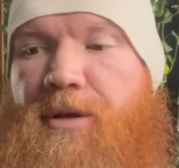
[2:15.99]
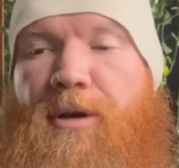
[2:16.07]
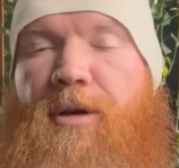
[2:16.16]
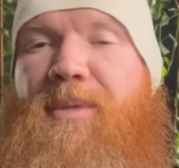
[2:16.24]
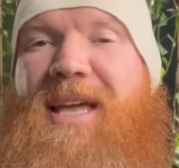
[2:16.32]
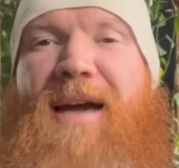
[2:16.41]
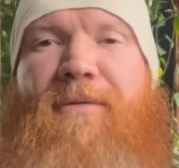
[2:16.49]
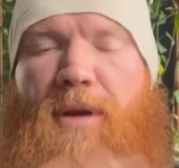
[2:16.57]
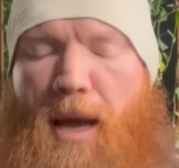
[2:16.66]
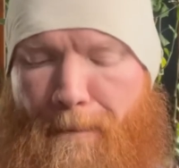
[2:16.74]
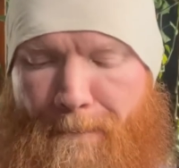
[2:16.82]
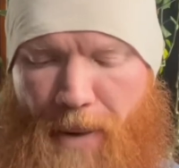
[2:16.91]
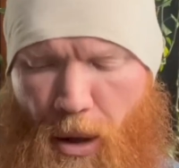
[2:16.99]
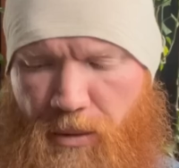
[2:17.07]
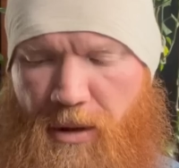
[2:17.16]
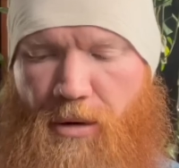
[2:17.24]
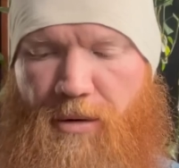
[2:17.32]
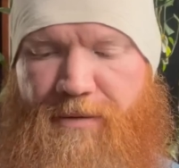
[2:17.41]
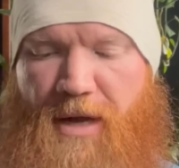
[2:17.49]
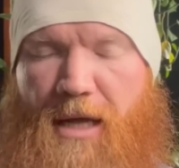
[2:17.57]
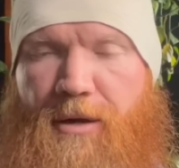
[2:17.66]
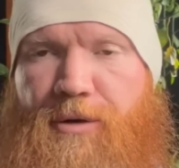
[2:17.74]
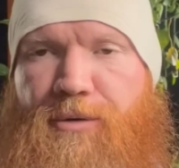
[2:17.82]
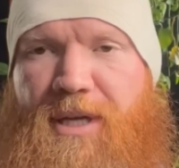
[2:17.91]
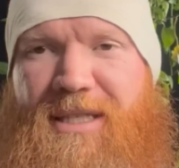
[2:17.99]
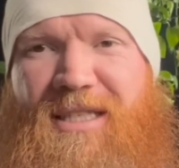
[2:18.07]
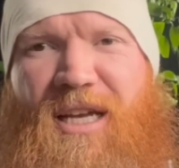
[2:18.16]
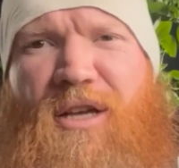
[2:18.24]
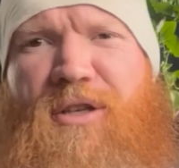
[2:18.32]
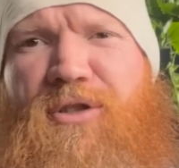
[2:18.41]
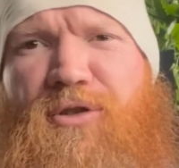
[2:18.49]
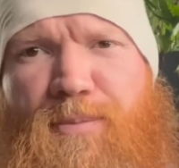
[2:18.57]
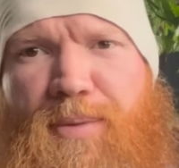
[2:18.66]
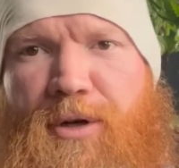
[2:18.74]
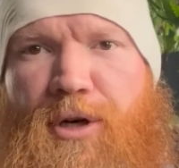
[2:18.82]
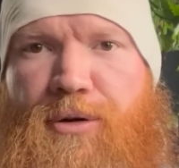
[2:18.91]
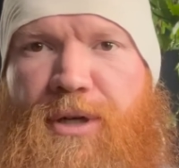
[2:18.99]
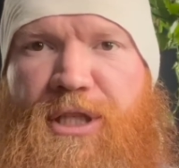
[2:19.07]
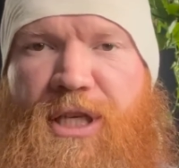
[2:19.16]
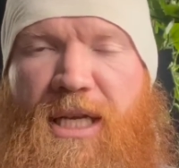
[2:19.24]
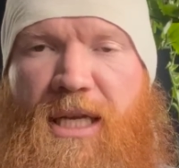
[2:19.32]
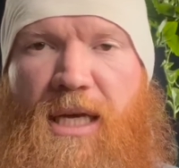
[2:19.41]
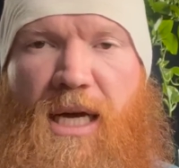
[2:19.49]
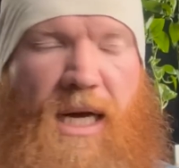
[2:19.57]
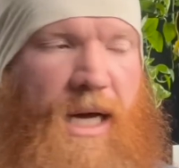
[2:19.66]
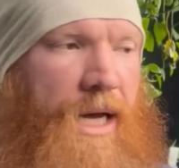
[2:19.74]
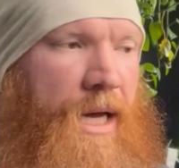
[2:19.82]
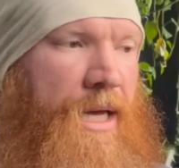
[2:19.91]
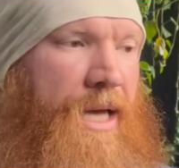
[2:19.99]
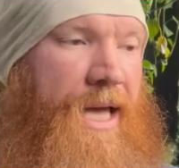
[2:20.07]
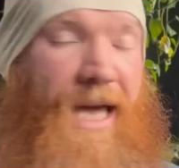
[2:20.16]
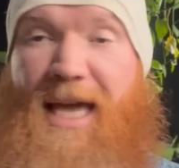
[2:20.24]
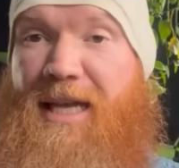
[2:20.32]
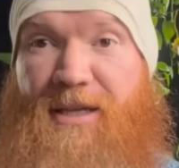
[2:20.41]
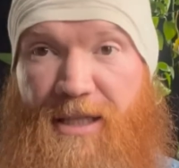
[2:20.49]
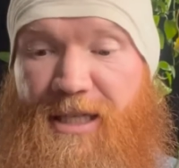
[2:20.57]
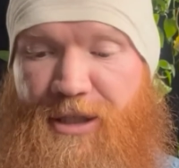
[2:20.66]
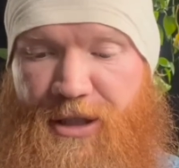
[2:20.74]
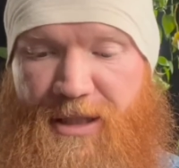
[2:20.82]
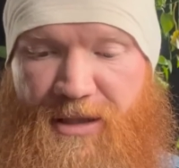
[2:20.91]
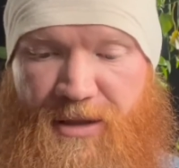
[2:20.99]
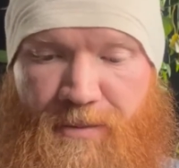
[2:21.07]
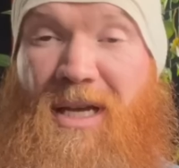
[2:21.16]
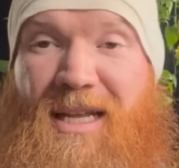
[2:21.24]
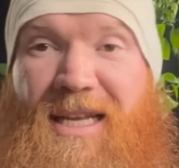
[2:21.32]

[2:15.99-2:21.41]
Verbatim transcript: You're going to be having a boatload of collard greens, super nourishing uh, and delicious.